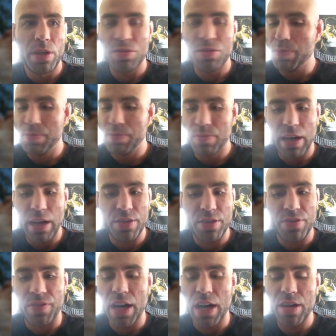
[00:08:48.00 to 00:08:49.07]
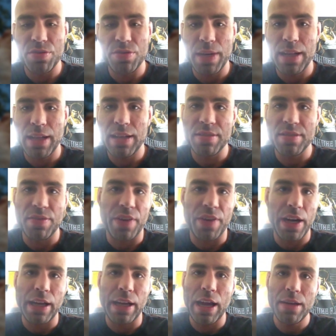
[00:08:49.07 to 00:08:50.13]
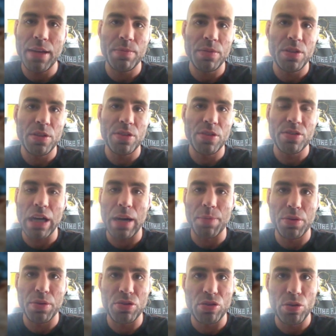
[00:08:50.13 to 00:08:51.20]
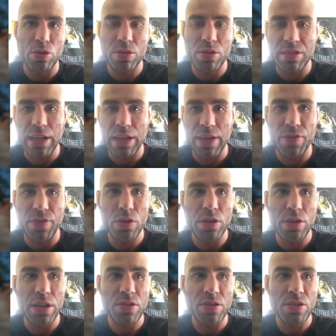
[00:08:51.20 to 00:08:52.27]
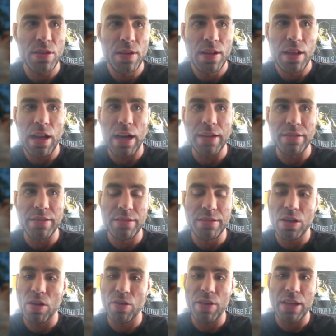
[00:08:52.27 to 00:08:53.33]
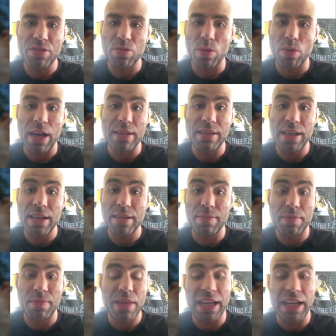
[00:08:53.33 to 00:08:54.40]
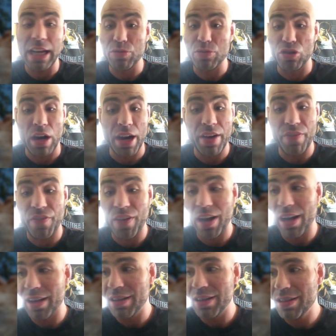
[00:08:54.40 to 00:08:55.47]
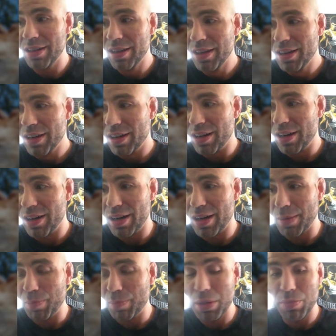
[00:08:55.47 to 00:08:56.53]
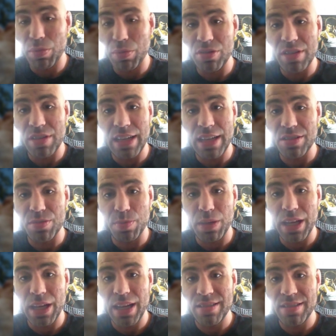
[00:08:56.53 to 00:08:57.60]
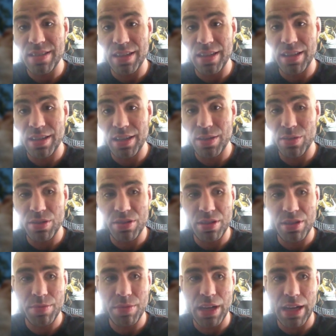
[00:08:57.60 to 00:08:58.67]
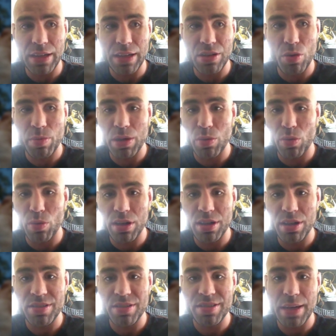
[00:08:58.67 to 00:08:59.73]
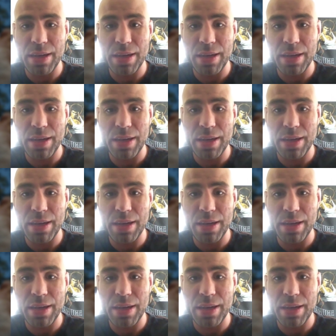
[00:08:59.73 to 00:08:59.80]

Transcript: we just, as fighters, man, that's the fight game. You just got to push through it, stay focused. That's what I did. They kept trying to find people to take his place, and it would seem like nobody wanted to